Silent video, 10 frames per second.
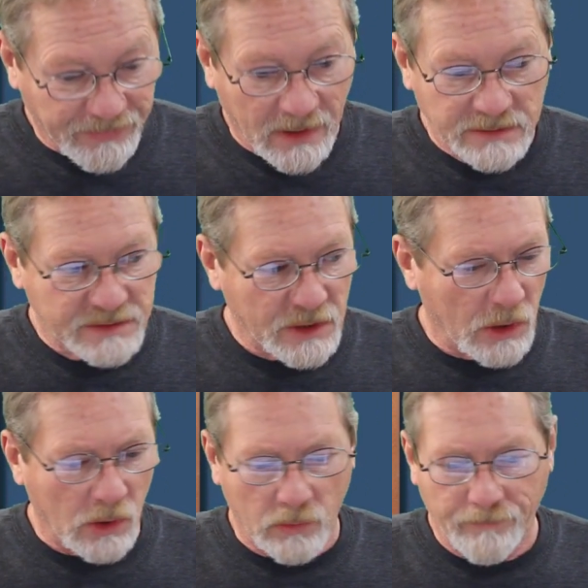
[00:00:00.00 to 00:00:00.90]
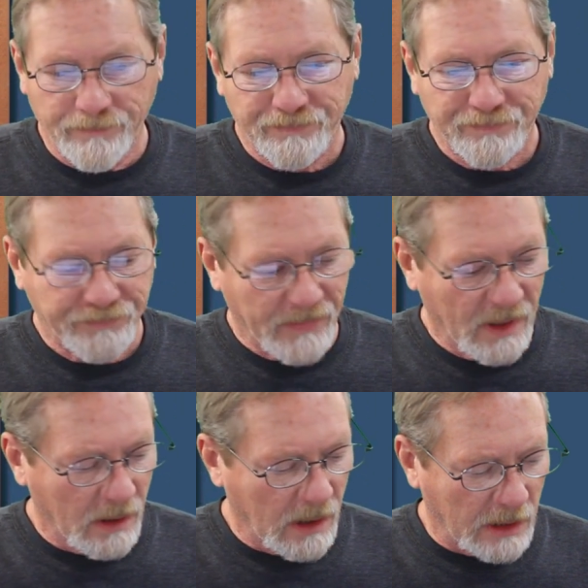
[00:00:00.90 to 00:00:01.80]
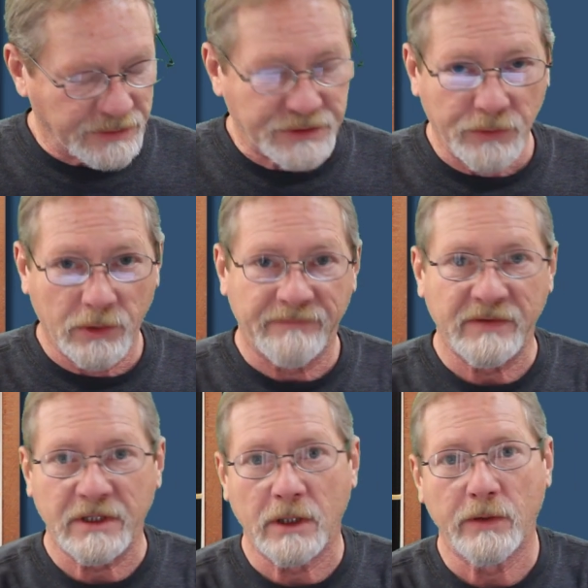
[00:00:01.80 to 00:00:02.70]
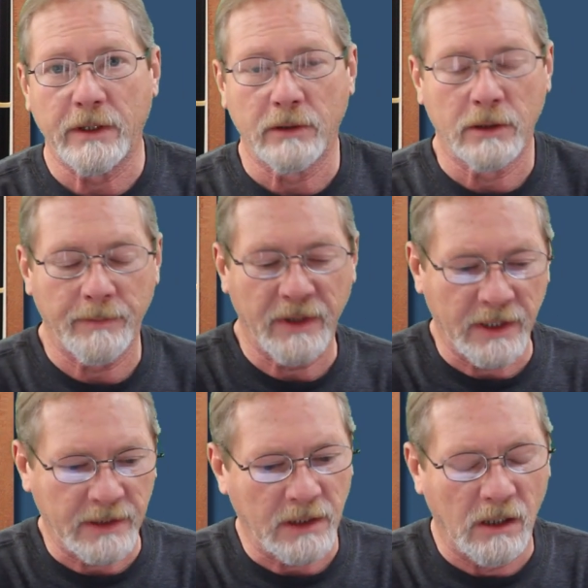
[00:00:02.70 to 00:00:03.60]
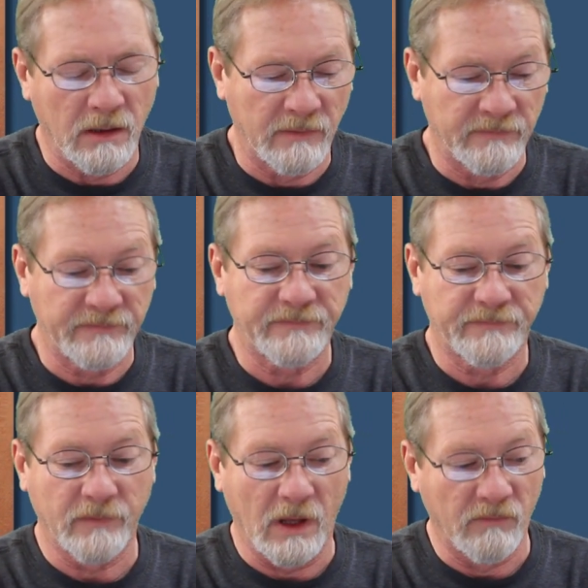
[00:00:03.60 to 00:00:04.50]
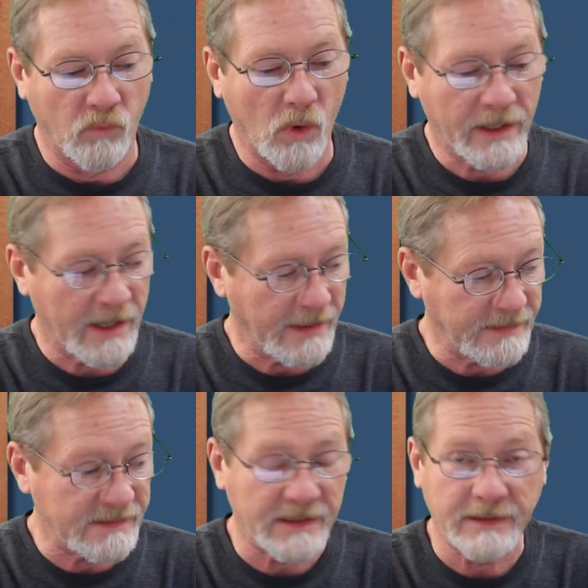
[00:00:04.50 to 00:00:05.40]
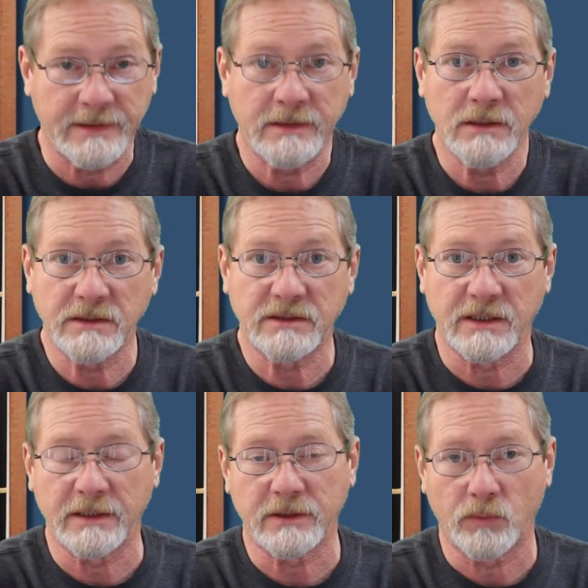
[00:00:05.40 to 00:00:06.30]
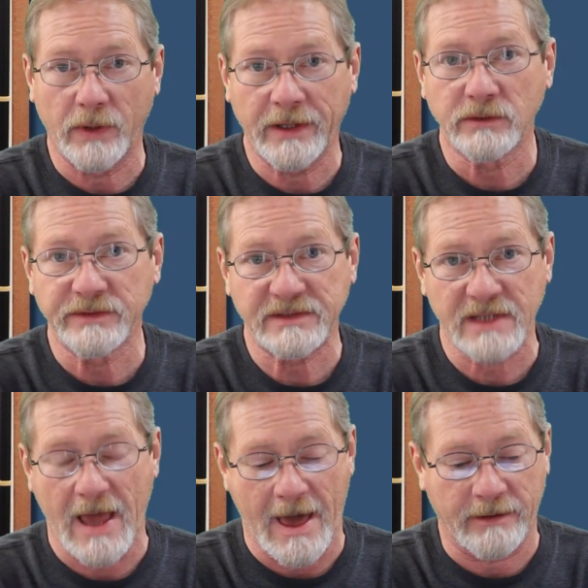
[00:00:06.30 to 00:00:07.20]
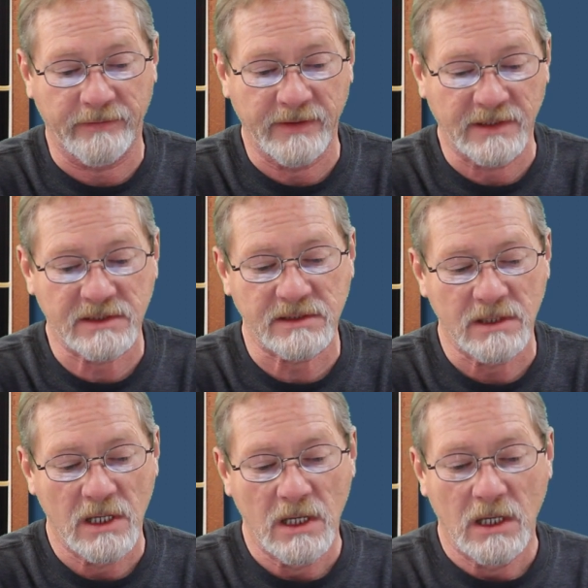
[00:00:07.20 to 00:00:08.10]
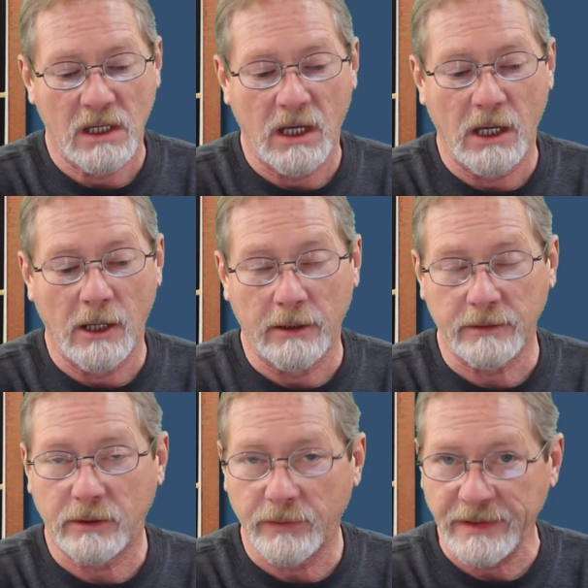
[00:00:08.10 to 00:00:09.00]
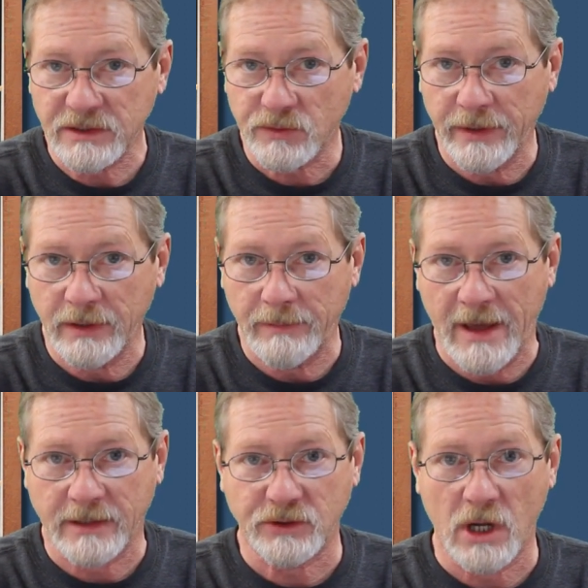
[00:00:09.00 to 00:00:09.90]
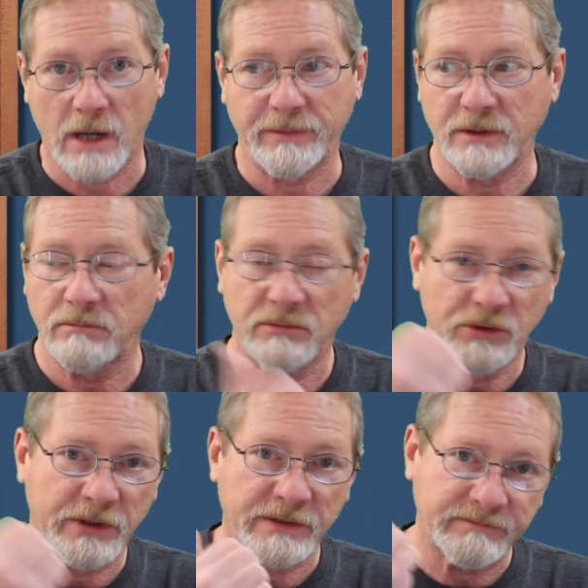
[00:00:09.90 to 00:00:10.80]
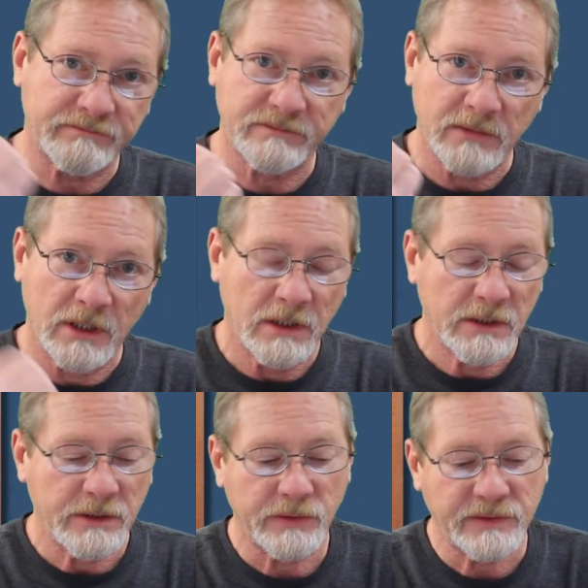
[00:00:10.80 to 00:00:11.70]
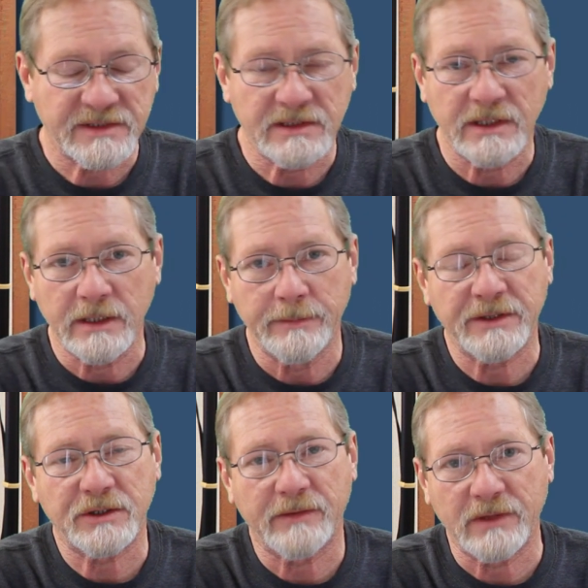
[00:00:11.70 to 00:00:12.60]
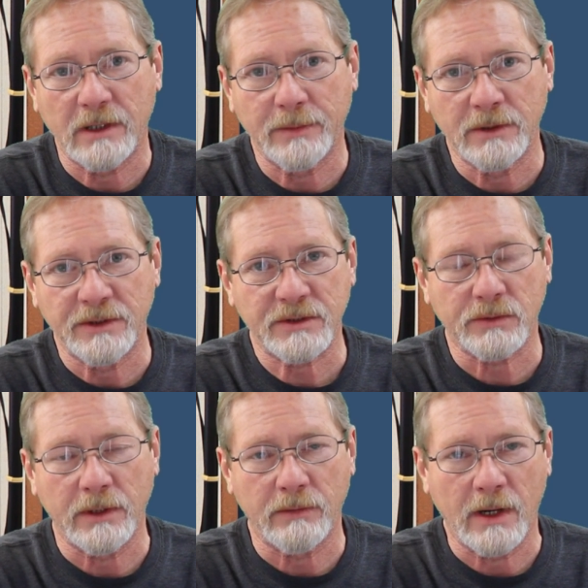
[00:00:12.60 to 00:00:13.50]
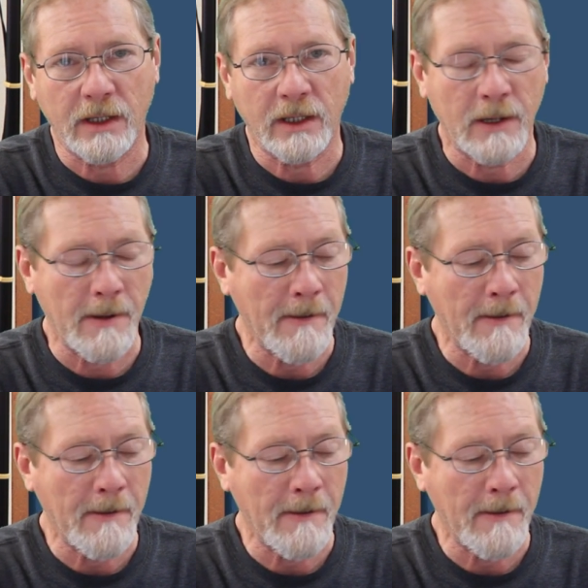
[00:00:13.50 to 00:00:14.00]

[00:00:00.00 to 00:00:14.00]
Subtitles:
So I'll show you a video here in a minute of what I did to get the wrinkles out of this green screen backdrop, and you can see an image of it up on the screen right now.